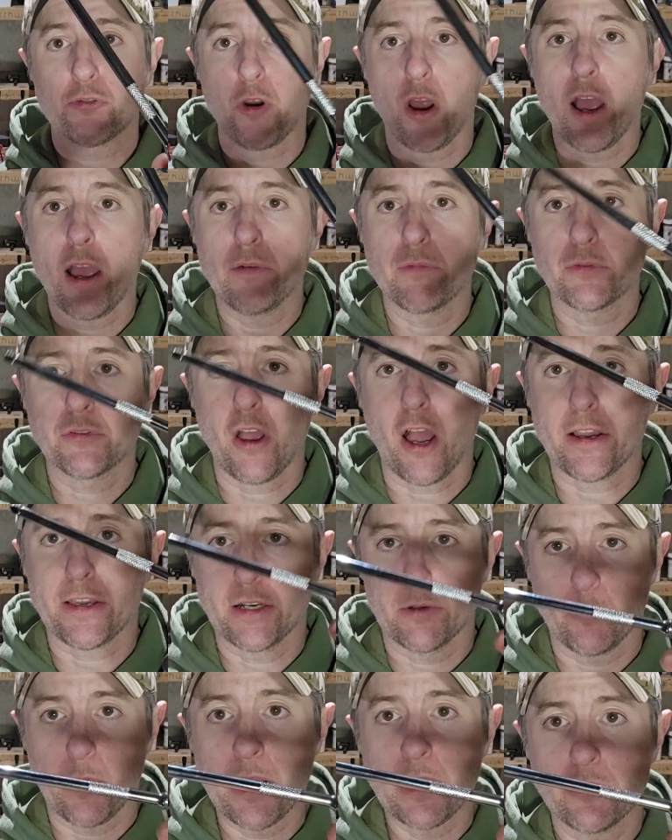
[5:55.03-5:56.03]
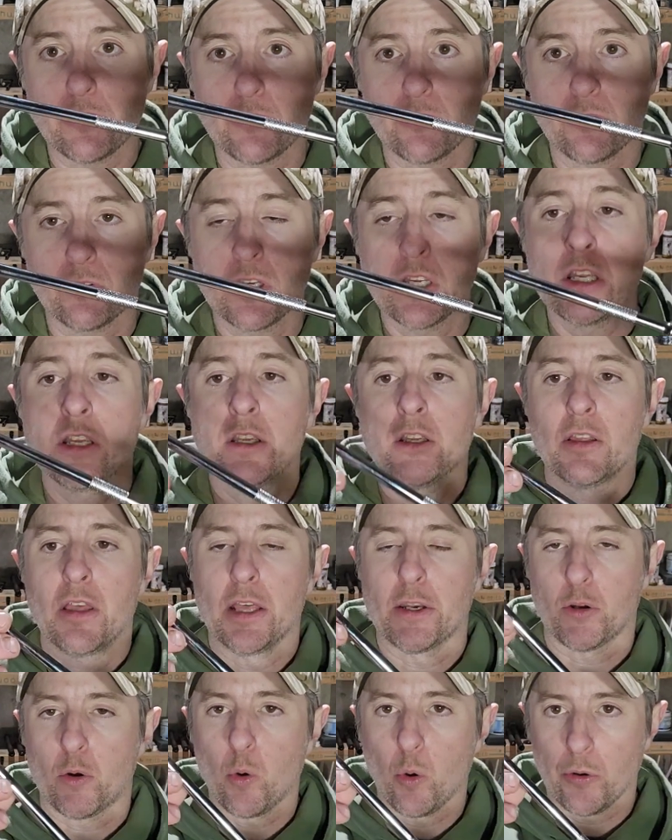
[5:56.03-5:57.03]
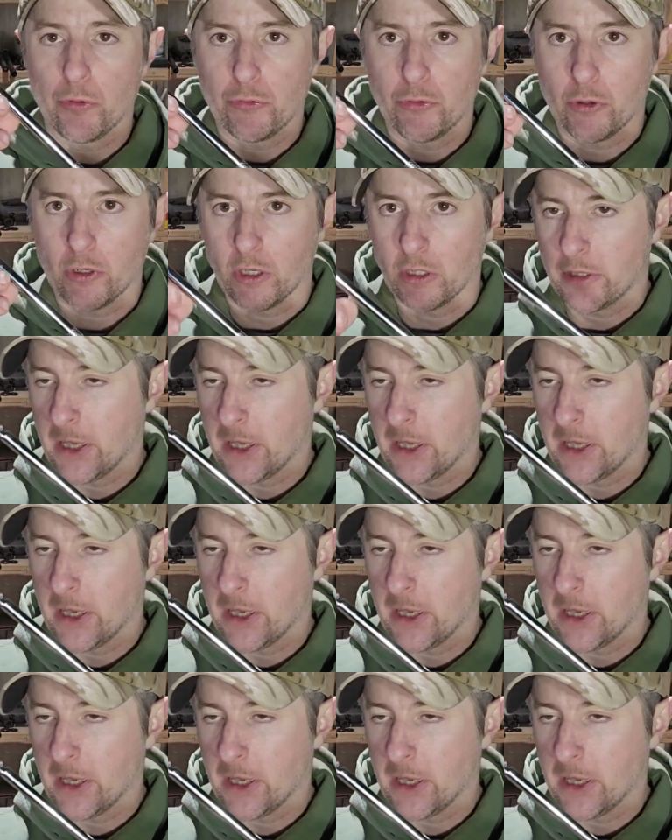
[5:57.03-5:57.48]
drive socket wrench. And of course, you can